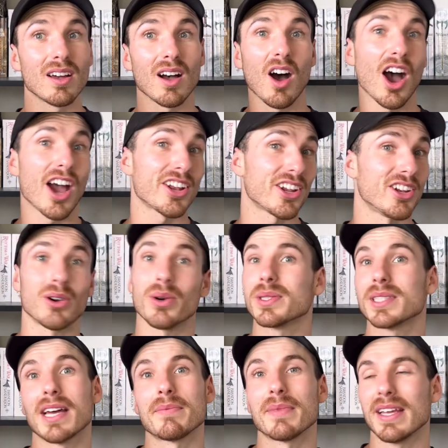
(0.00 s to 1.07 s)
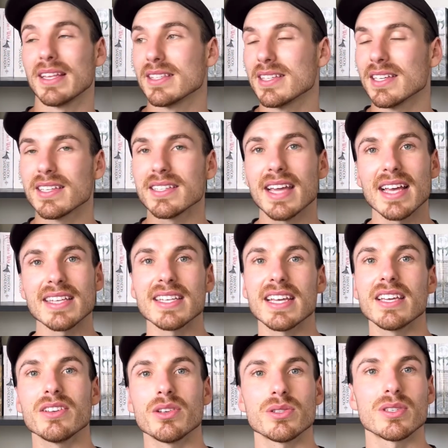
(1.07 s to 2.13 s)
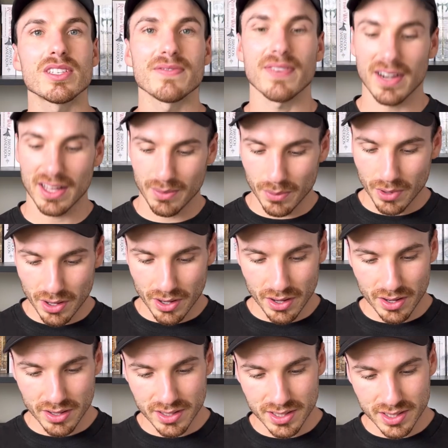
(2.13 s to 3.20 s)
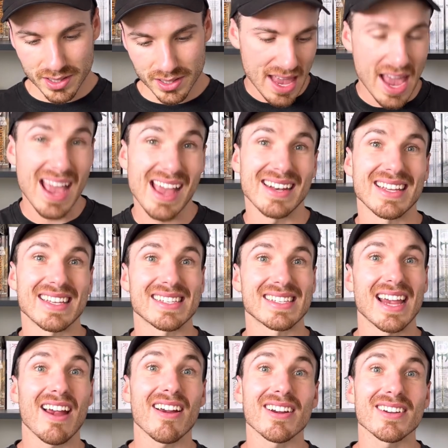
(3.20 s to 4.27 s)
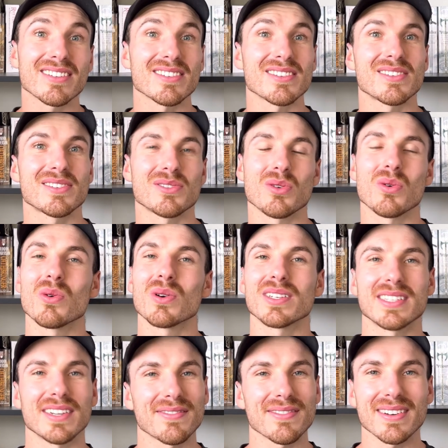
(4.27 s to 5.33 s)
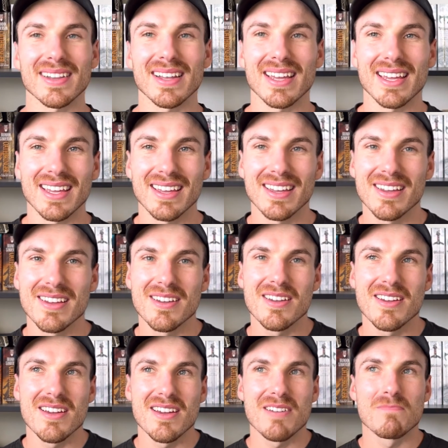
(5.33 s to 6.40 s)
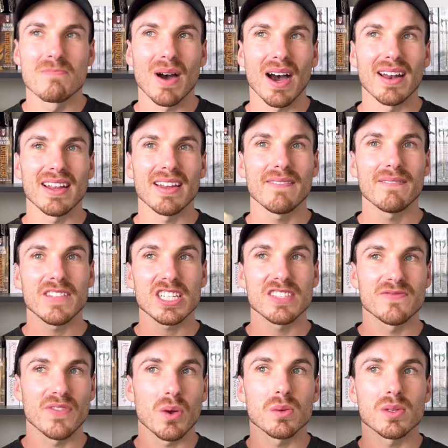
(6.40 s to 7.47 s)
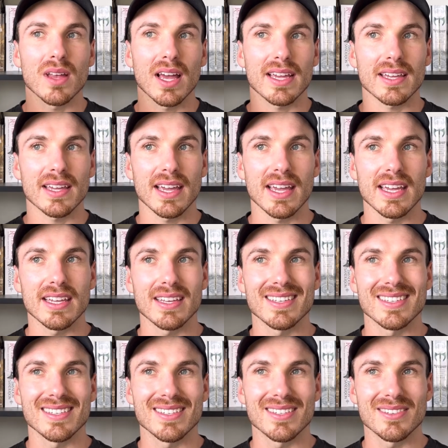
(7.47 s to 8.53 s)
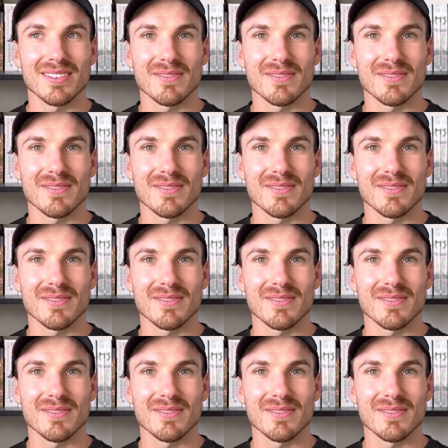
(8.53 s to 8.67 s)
I don't know what that means. Yes, he uses funny words and his characters talk differently, but it just feels like his